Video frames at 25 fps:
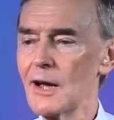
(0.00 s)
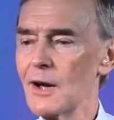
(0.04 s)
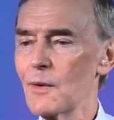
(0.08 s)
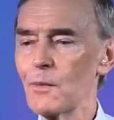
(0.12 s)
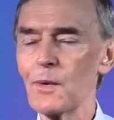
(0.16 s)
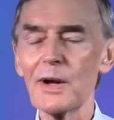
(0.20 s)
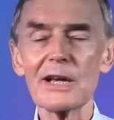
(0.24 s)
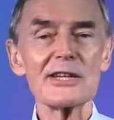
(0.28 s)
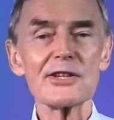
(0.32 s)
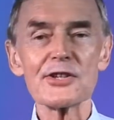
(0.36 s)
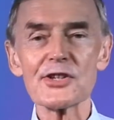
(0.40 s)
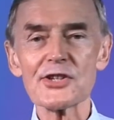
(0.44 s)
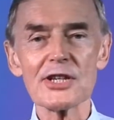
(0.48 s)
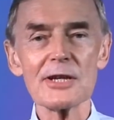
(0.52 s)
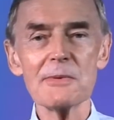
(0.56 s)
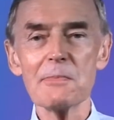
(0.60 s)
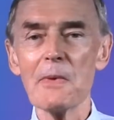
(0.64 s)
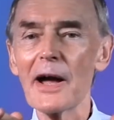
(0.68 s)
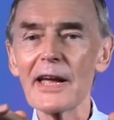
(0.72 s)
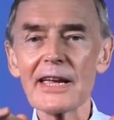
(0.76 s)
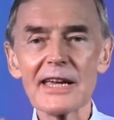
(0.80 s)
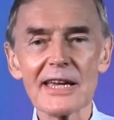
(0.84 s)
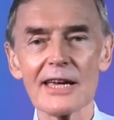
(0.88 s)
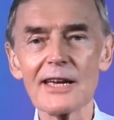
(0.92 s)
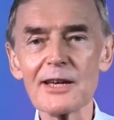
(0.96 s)
Well, you see,
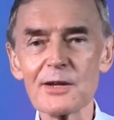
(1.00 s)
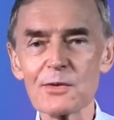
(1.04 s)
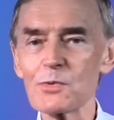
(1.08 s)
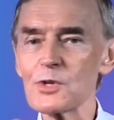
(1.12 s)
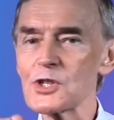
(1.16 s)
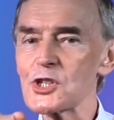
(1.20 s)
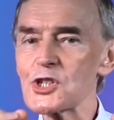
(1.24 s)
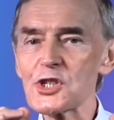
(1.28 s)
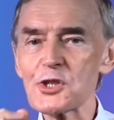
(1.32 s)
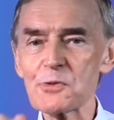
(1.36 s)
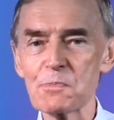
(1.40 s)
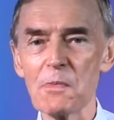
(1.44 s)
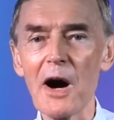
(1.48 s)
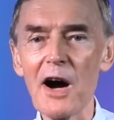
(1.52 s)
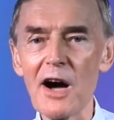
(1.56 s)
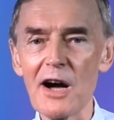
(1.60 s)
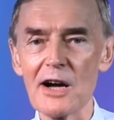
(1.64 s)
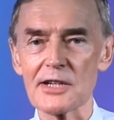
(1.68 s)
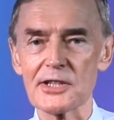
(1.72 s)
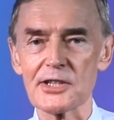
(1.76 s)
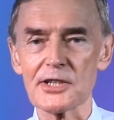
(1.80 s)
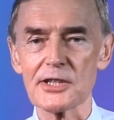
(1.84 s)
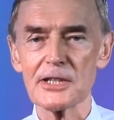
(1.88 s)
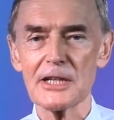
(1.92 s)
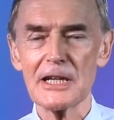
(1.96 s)
my kid was
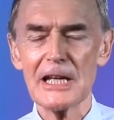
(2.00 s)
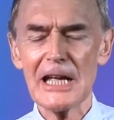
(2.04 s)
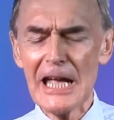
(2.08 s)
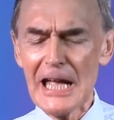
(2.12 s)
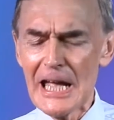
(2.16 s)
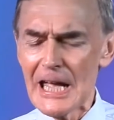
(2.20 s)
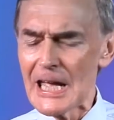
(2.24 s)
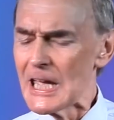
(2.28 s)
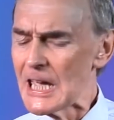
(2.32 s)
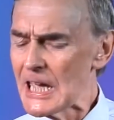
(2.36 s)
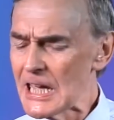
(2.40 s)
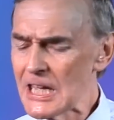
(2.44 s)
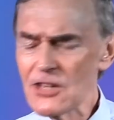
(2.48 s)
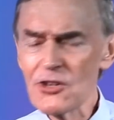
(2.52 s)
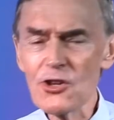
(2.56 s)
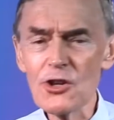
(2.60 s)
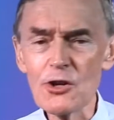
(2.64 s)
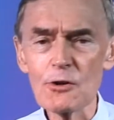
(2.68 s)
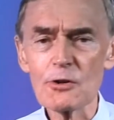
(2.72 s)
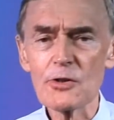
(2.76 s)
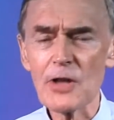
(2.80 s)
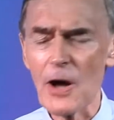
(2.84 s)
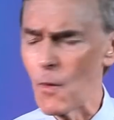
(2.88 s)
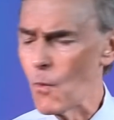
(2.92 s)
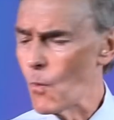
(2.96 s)
smart. He
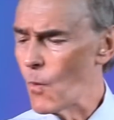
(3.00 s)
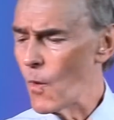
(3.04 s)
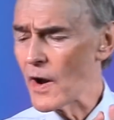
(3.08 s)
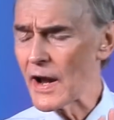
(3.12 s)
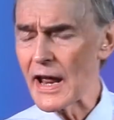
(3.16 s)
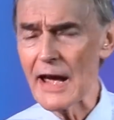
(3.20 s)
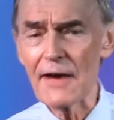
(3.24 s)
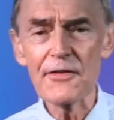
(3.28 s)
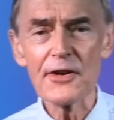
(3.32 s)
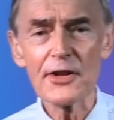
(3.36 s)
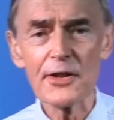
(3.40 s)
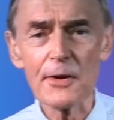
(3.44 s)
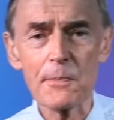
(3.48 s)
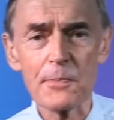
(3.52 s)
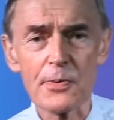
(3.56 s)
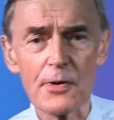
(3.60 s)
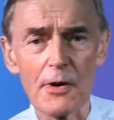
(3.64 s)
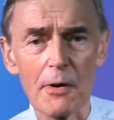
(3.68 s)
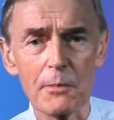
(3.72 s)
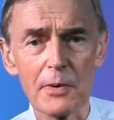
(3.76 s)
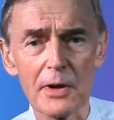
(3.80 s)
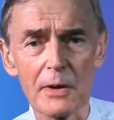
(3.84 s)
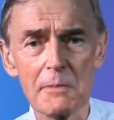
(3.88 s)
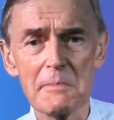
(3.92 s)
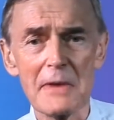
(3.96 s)
knew that whatever the
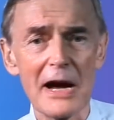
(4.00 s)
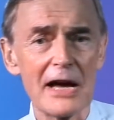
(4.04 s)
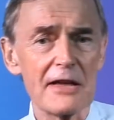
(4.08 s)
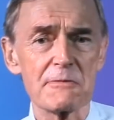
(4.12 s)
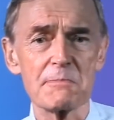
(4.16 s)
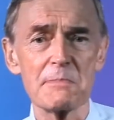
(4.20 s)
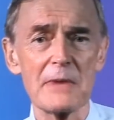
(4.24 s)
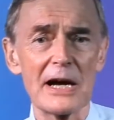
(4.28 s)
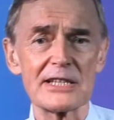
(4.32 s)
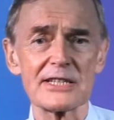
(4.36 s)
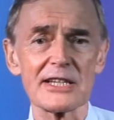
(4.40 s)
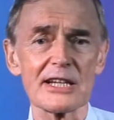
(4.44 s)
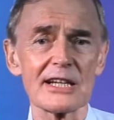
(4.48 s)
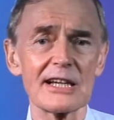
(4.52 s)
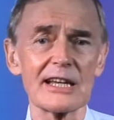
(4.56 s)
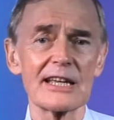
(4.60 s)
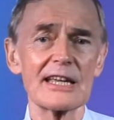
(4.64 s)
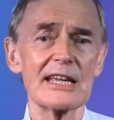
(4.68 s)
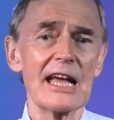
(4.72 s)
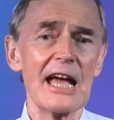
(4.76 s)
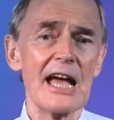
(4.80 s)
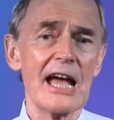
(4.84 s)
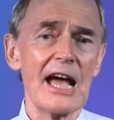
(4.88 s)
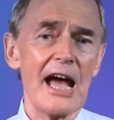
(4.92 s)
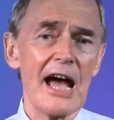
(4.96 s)
problem
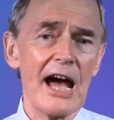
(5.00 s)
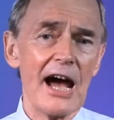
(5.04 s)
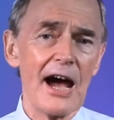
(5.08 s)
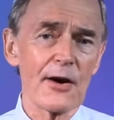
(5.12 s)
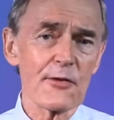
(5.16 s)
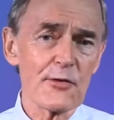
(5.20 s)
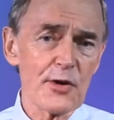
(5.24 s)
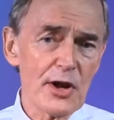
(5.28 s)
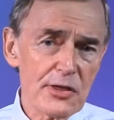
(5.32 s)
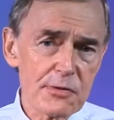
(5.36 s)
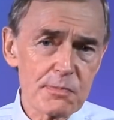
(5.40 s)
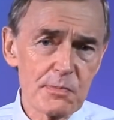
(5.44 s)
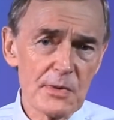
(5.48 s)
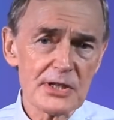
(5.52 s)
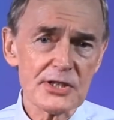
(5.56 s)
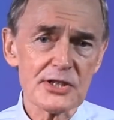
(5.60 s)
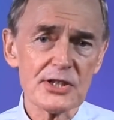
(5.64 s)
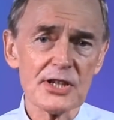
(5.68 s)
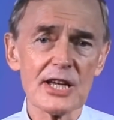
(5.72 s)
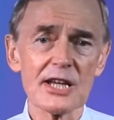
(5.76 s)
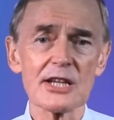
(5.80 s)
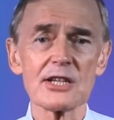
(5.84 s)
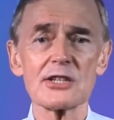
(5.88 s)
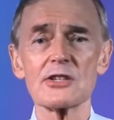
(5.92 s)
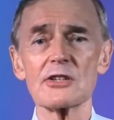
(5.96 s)
mathematically,
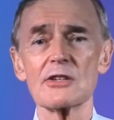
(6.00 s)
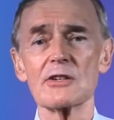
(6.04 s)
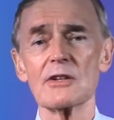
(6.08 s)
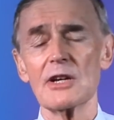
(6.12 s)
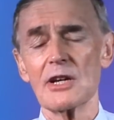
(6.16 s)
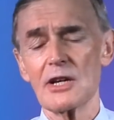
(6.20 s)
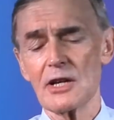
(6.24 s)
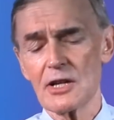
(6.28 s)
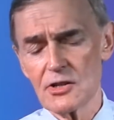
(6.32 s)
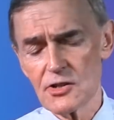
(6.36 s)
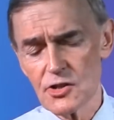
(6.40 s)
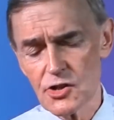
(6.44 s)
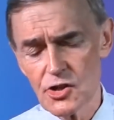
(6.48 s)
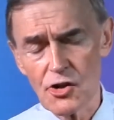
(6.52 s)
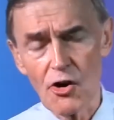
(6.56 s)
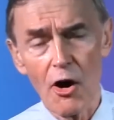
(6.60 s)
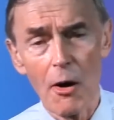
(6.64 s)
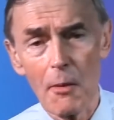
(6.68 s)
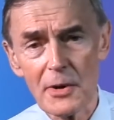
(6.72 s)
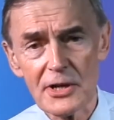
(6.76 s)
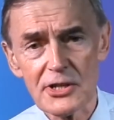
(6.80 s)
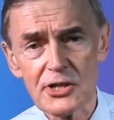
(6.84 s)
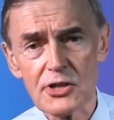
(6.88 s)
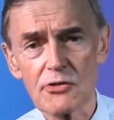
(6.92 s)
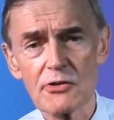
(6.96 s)
arithmetic,
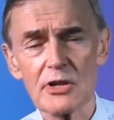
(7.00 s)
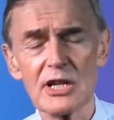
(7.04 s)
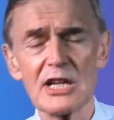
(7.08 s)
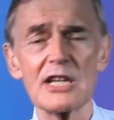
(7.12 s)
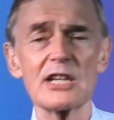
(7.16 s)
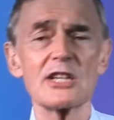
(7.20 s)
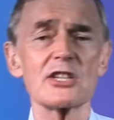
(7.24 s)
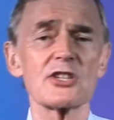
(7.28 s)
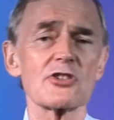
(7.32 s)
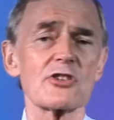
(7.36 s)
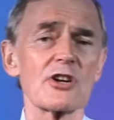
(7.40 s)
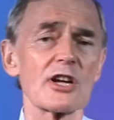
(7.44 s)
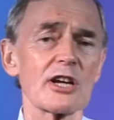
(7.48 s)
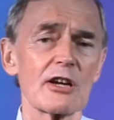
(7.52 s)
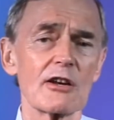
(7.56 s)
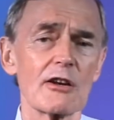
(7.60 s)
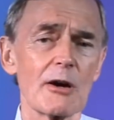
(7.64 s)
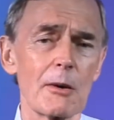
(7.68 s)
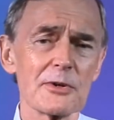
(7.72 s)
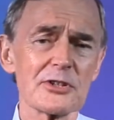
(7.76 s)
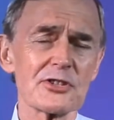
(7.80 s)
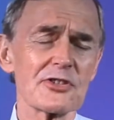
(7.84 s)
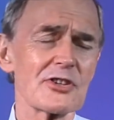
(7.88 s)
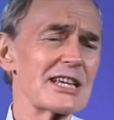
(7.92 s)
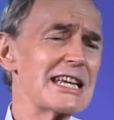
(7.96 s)
geometry,
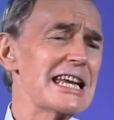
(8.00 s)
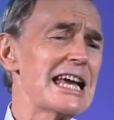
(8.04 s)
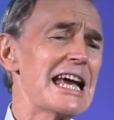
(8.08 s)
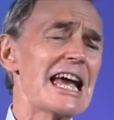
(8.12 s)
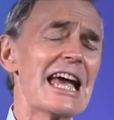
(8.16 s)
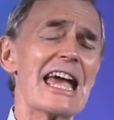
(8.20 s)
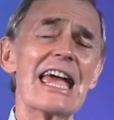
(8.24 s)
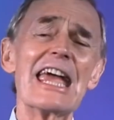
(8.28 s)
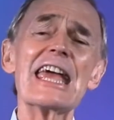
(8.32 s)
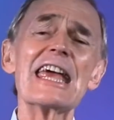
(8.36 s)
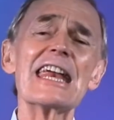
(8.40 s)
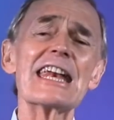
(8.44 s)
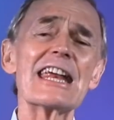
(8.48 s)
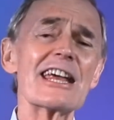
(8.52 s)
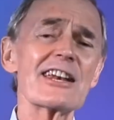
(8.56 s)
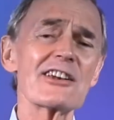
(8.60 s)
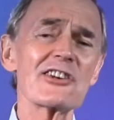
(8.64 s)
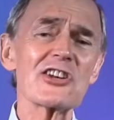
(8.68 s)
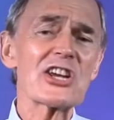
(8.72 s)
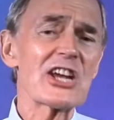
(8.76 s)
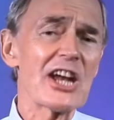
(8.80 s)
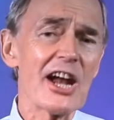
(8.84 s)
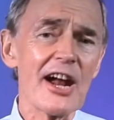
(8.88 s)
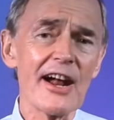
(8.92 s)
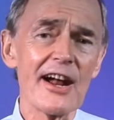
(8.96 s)
trigonometry, he
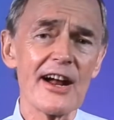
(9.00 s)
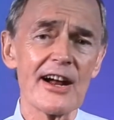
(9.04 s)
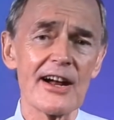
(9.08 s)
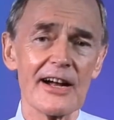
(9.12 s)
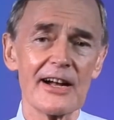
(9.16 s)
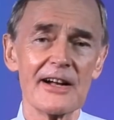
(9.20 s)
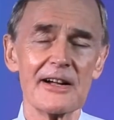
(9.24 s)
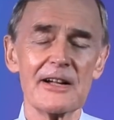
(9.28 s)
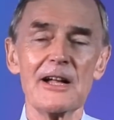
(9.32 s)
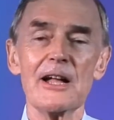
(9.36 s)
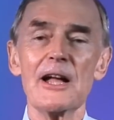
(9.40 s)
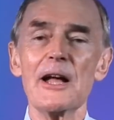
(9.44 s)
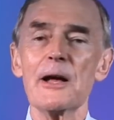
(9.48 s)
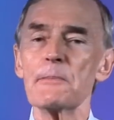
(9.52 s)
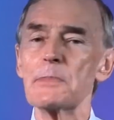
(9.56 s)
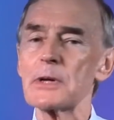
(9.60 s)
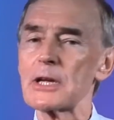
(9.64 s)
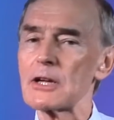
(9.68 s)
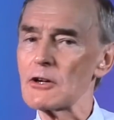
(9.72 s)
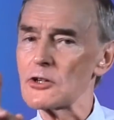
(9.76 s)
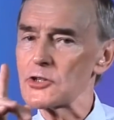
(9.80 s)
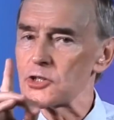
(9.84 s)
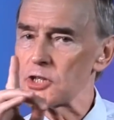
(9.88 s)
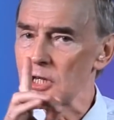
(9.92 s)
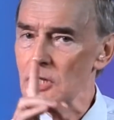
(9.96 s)
didn't care
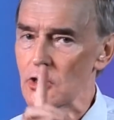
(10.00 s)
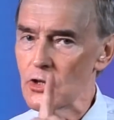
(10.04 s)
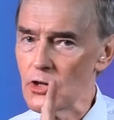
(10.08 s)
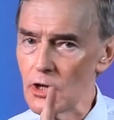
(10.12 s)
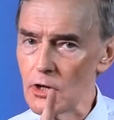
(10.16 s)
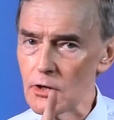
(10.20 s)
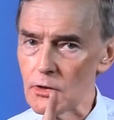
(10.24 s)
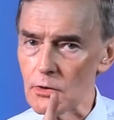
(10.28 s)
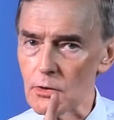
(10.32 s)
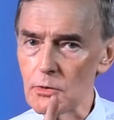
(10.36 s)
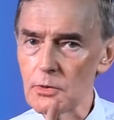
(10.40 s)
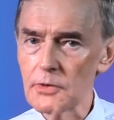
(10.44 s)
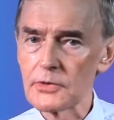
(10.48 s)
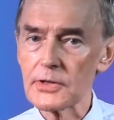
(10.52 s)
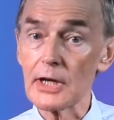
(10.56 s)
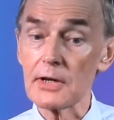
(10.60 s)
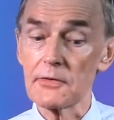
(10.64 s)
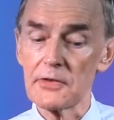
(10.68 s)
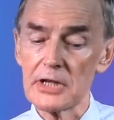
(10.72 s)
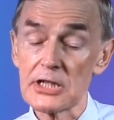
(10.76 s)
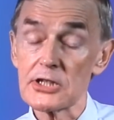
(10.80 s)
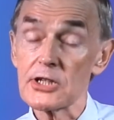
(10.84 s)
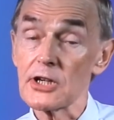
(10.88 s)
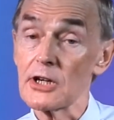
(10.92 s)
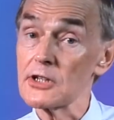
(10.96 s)
because he knew that if
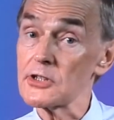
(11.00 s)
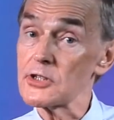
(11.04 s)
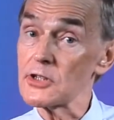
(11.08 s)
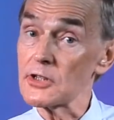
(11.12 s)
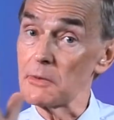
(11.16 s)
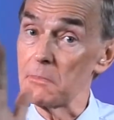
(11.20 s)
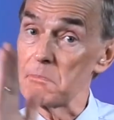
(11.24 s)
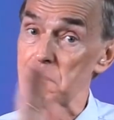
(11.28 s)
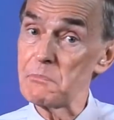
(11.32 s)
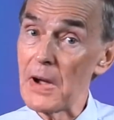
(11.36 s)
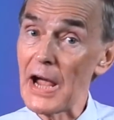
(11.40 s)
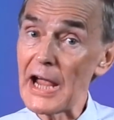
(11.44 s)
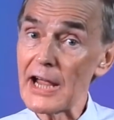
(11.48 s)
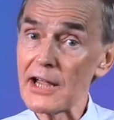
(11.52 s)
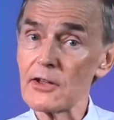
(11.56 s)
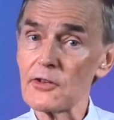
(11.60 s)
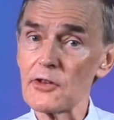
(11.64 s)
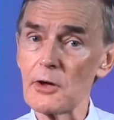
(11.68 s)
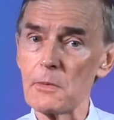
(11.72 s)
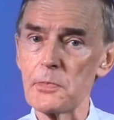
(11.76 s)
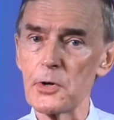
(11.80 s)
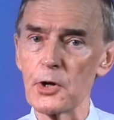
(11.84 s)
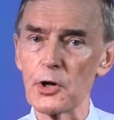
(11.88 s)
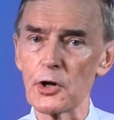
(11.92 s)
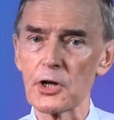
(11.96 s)
he turned to the back of
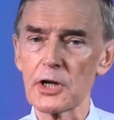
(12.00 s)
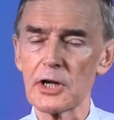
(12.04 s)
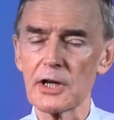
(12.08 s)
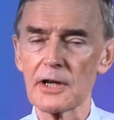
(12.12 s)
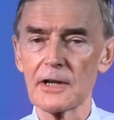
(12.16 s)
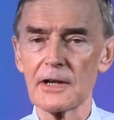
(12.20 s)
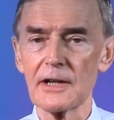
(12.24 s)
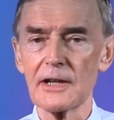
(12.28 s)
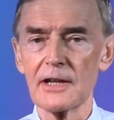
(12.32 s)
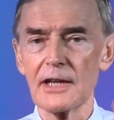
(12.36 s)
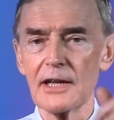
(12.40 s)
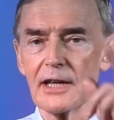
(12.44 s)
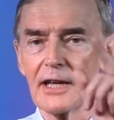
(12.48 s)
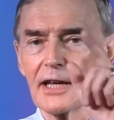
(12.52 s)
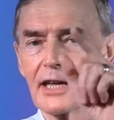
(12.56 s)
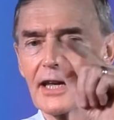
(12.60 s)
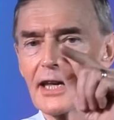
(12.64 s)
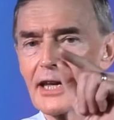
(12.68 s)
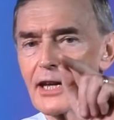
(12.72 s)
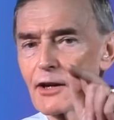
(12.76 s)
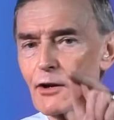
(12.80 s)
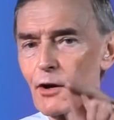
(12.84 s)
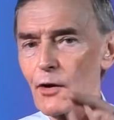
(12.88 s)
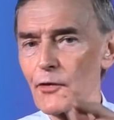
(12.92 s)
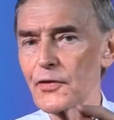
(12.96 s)
the book,
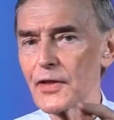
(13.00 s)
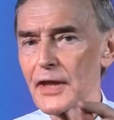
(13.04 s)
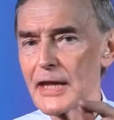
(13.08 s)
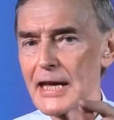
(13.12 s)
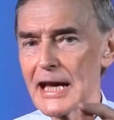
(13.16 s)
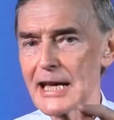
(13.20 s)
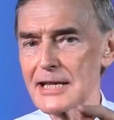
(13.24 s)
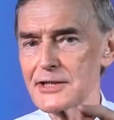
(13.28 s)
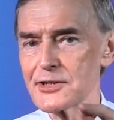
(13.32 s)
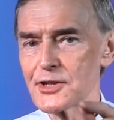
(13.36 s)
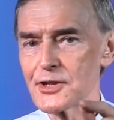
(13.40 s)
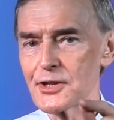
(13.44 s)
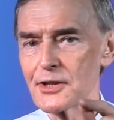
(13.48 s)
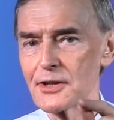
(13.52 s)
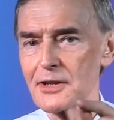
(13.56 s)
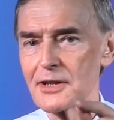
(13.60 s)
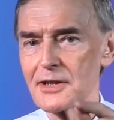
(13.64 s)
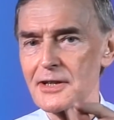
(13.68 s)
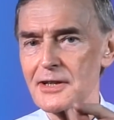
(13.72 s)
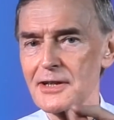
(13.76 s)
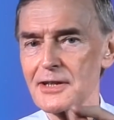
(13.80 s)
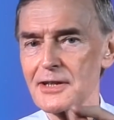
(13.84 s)
he got the answer